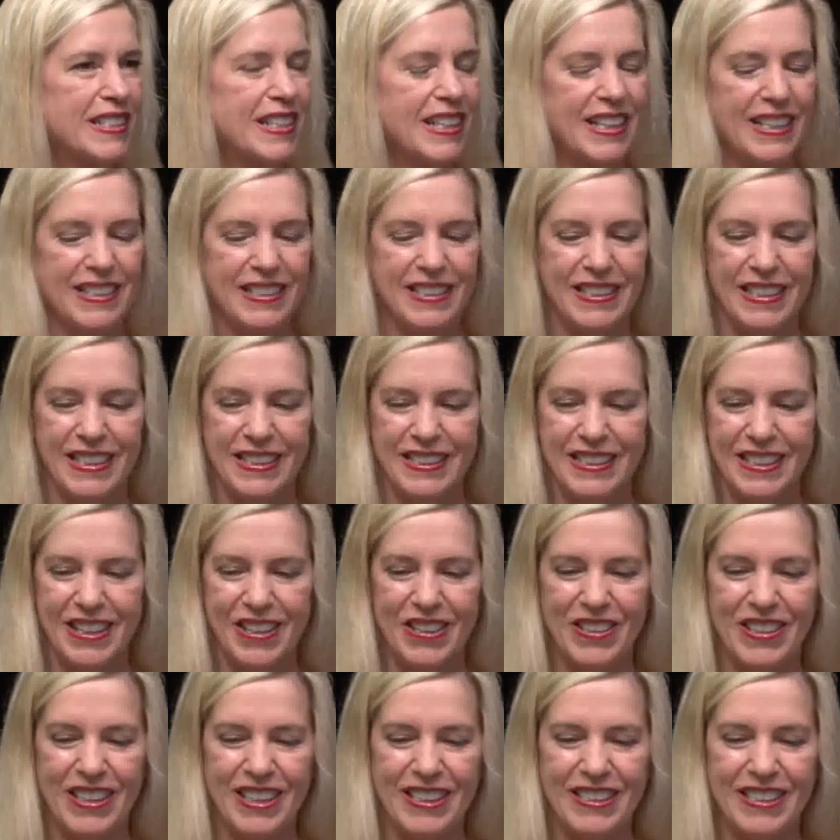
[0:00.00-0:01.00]
So
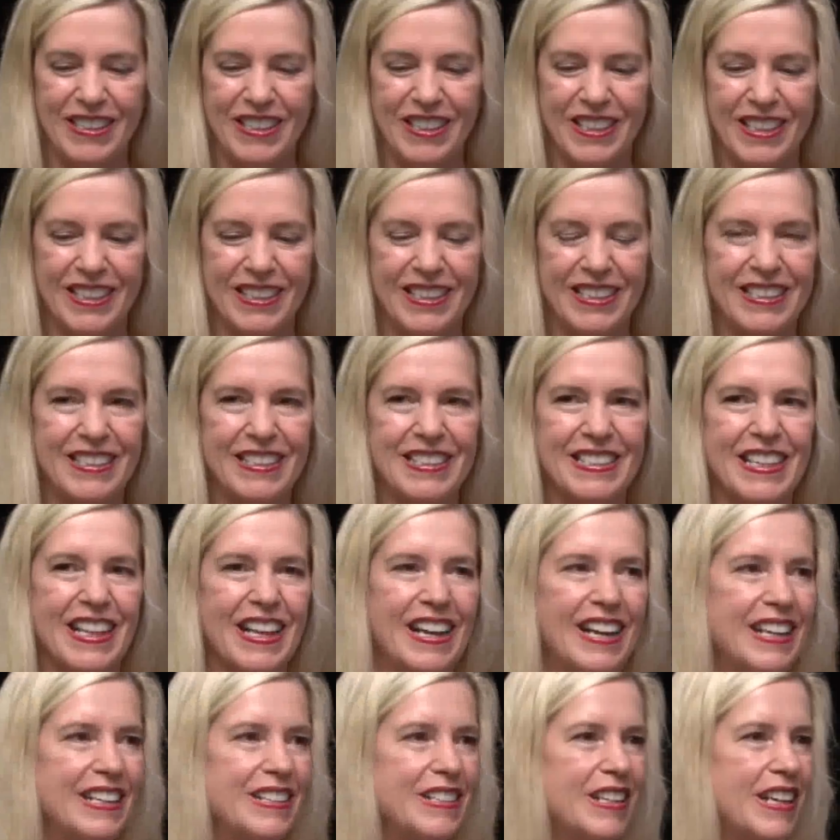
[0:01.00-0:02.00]
let's look at this
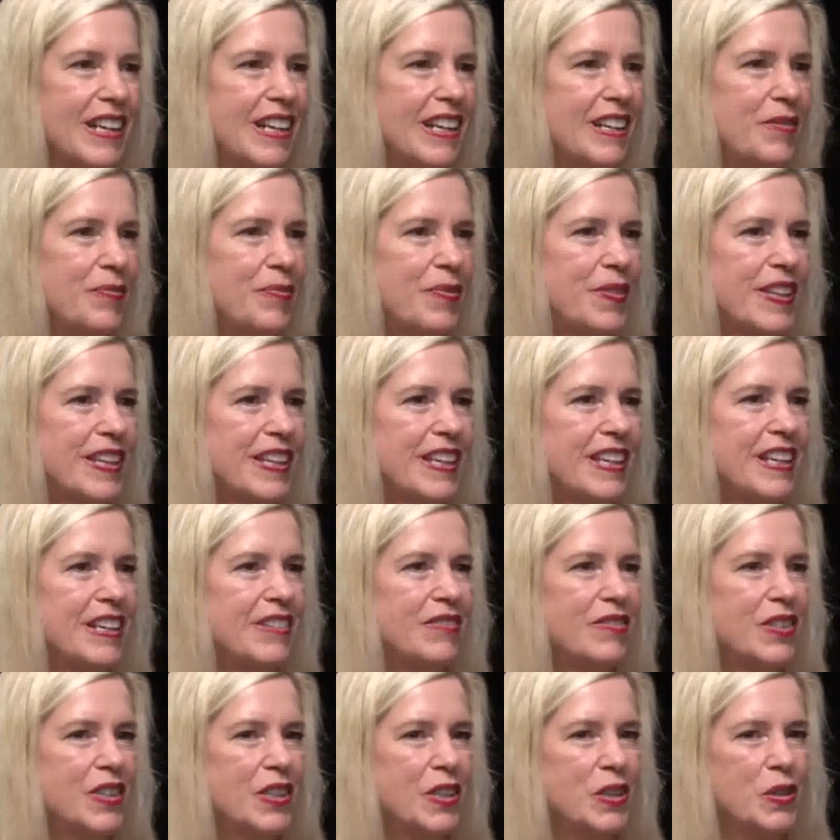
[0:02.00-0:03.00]
slide very